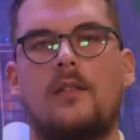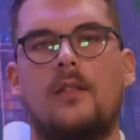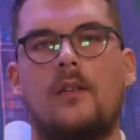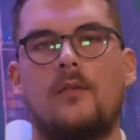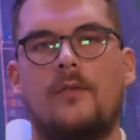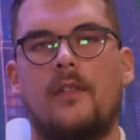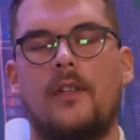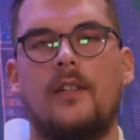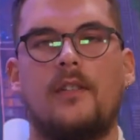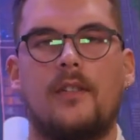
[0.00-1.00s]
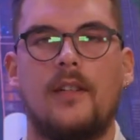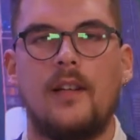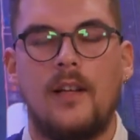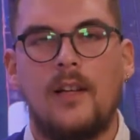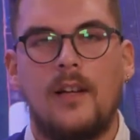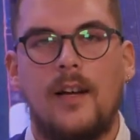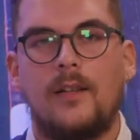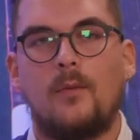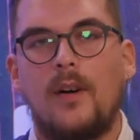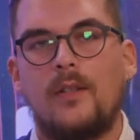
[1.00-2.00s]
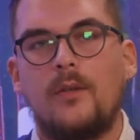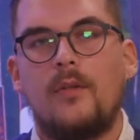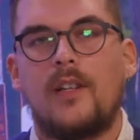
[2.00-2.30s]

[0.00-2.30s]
sounds very interesting. And what do you